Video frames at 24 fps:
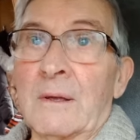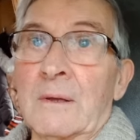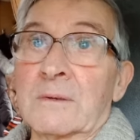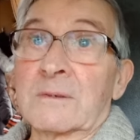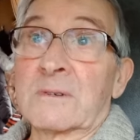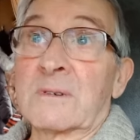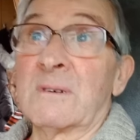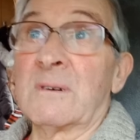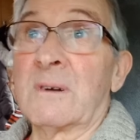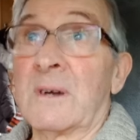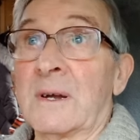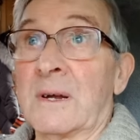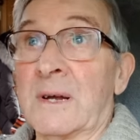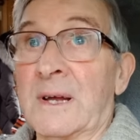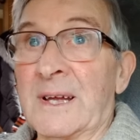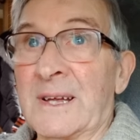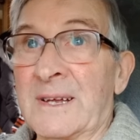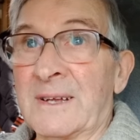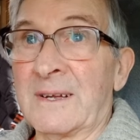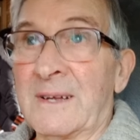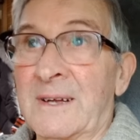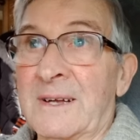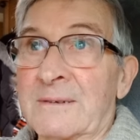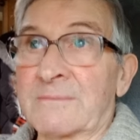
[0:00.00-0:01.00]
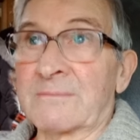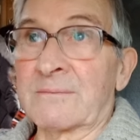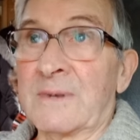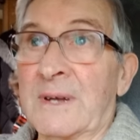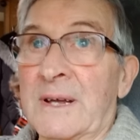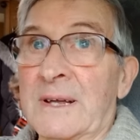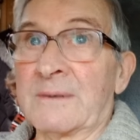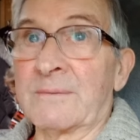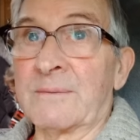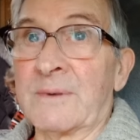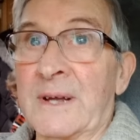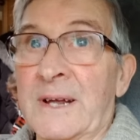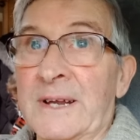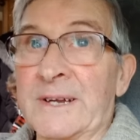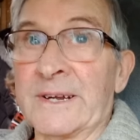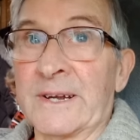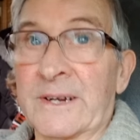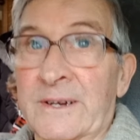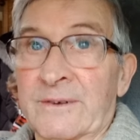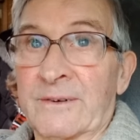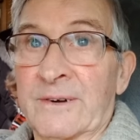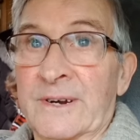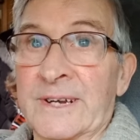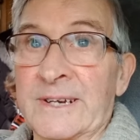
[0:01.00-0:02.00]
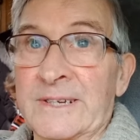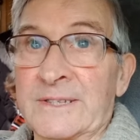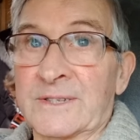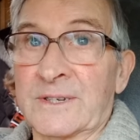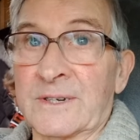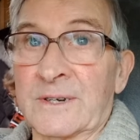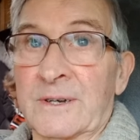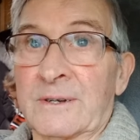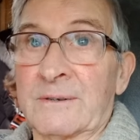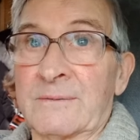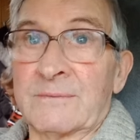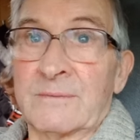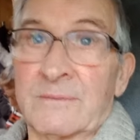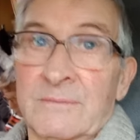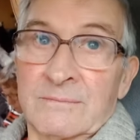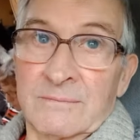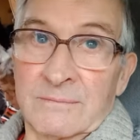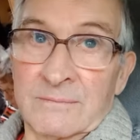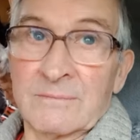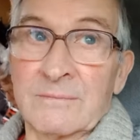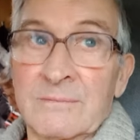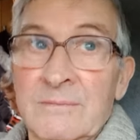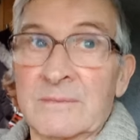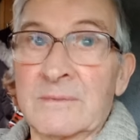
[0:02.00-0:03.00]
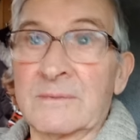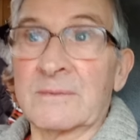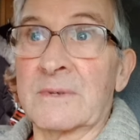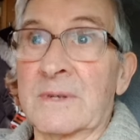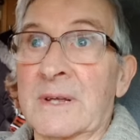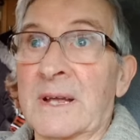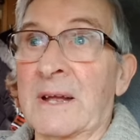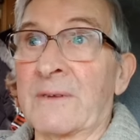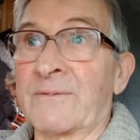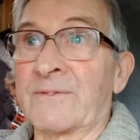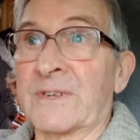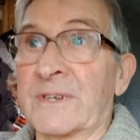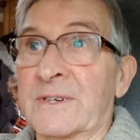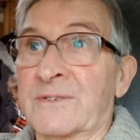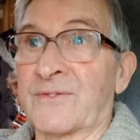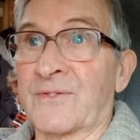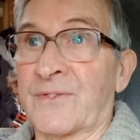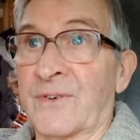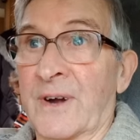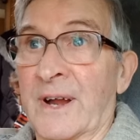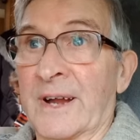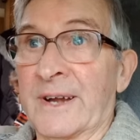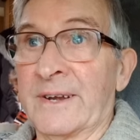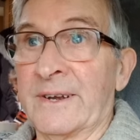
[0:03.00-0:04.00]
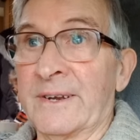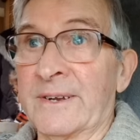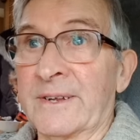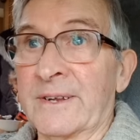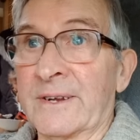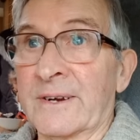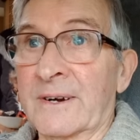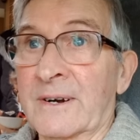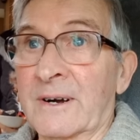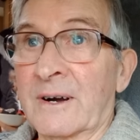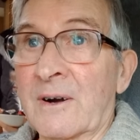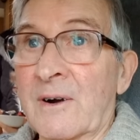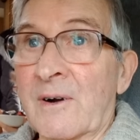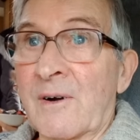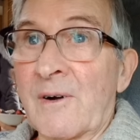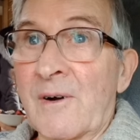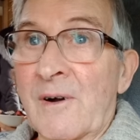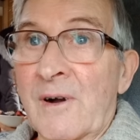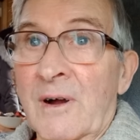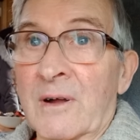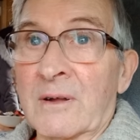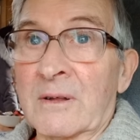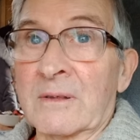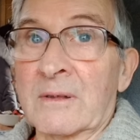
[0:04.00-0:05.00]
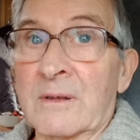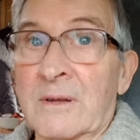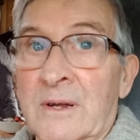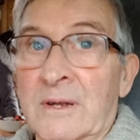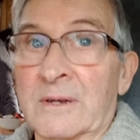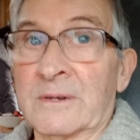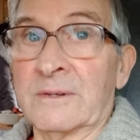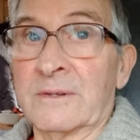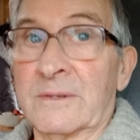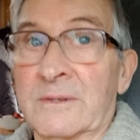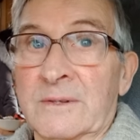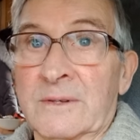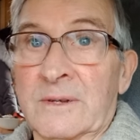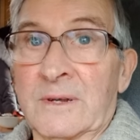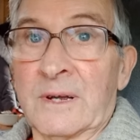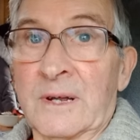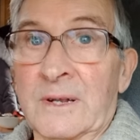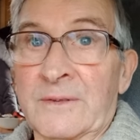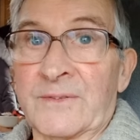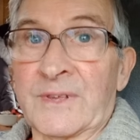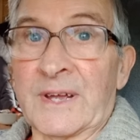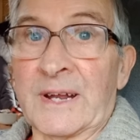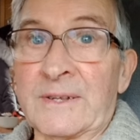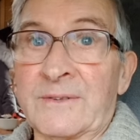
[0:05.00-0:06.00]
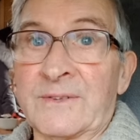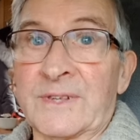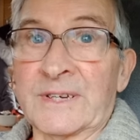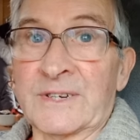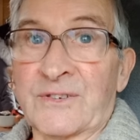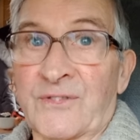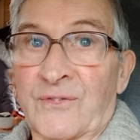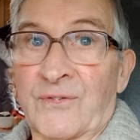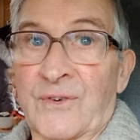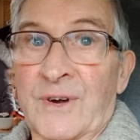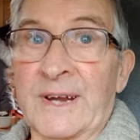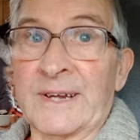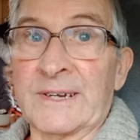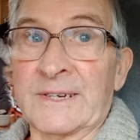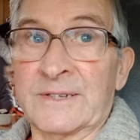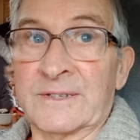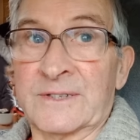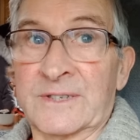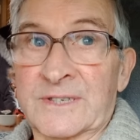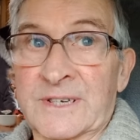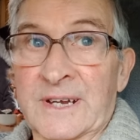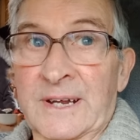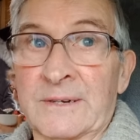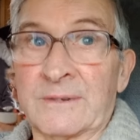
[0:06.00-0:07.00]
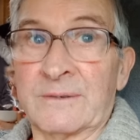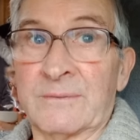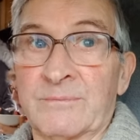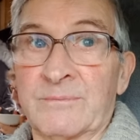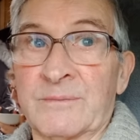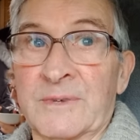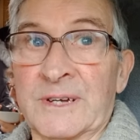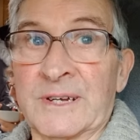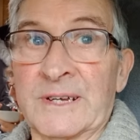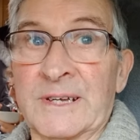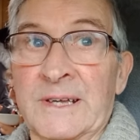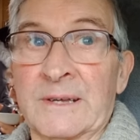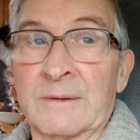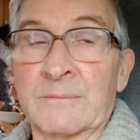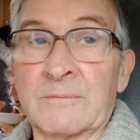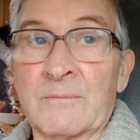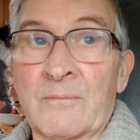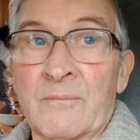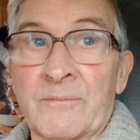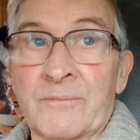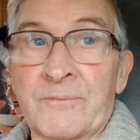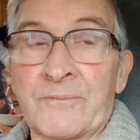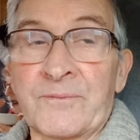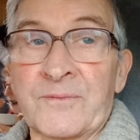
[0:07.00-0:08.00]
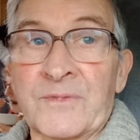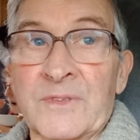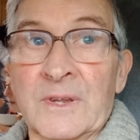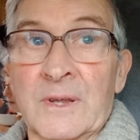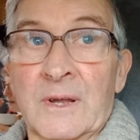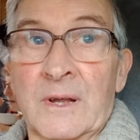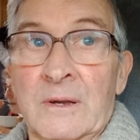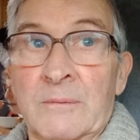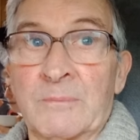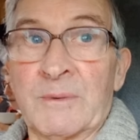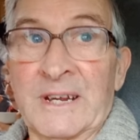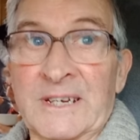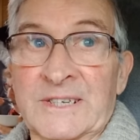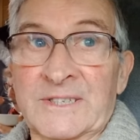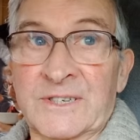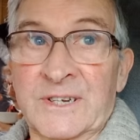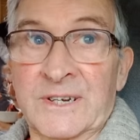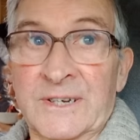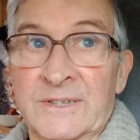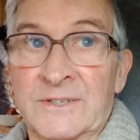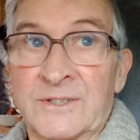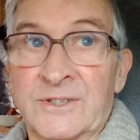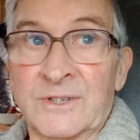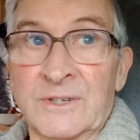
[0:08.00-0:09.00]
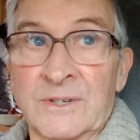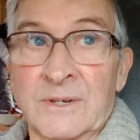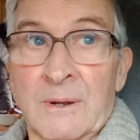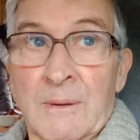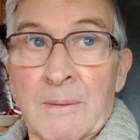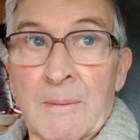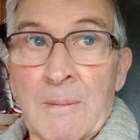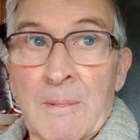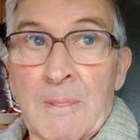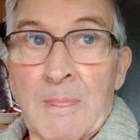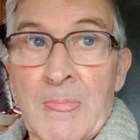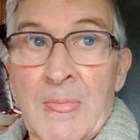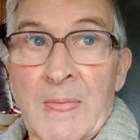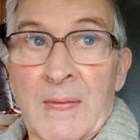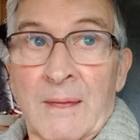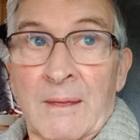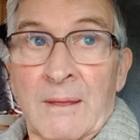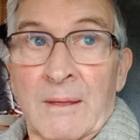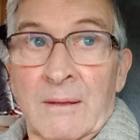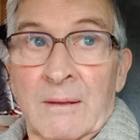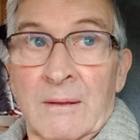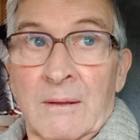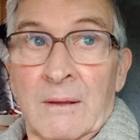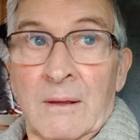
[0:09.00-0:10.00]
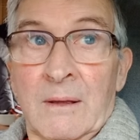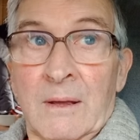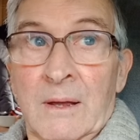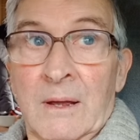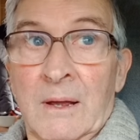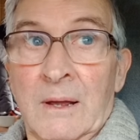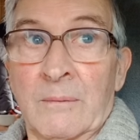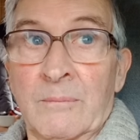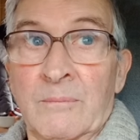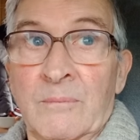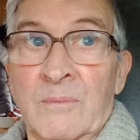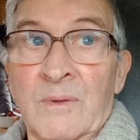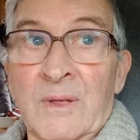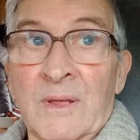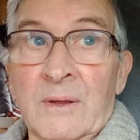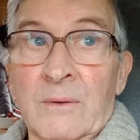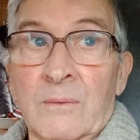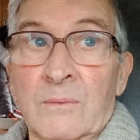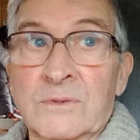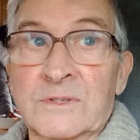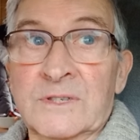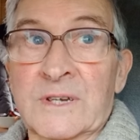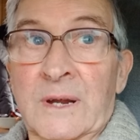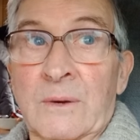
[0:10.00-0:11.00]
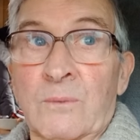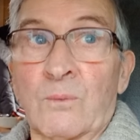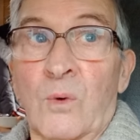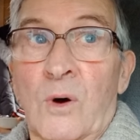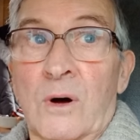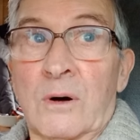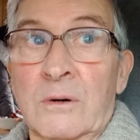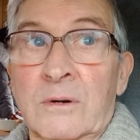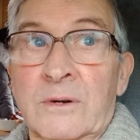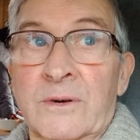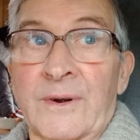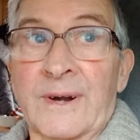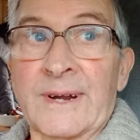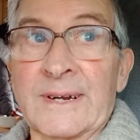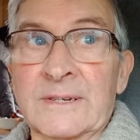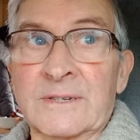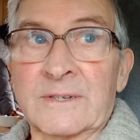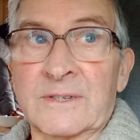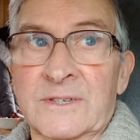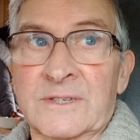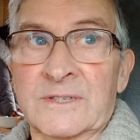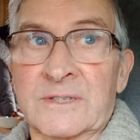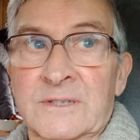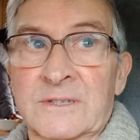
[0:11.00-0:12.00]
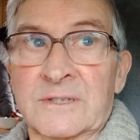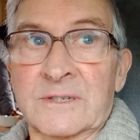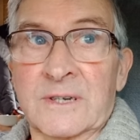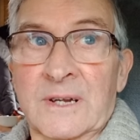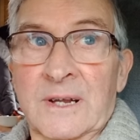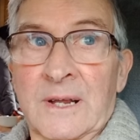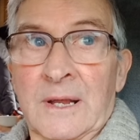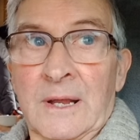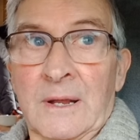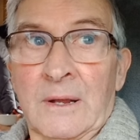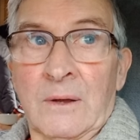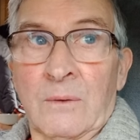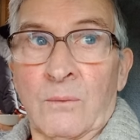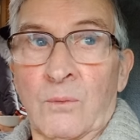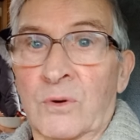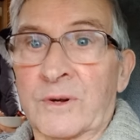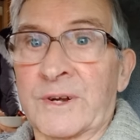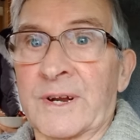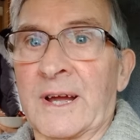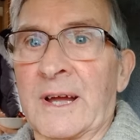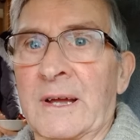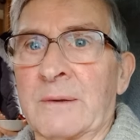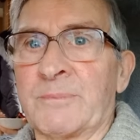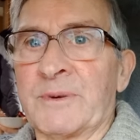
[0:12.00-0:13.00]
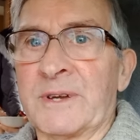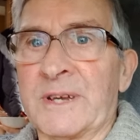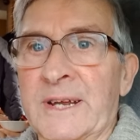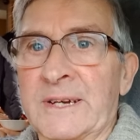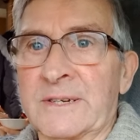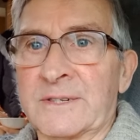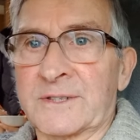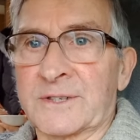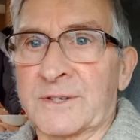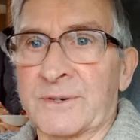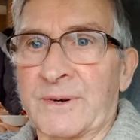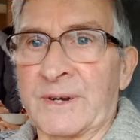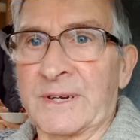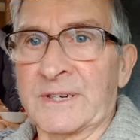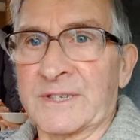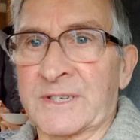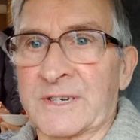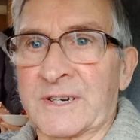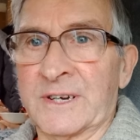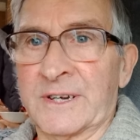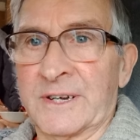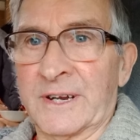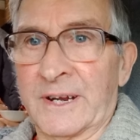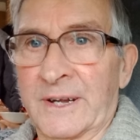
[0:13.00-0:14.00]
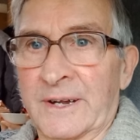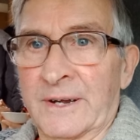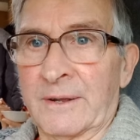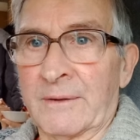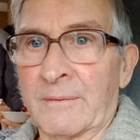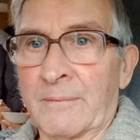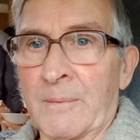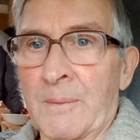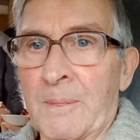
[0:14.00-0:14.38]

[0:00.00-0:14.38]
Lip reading: So I agreed to have this friend, and then this friend sent me a message saying, "What grants would I be interested in?"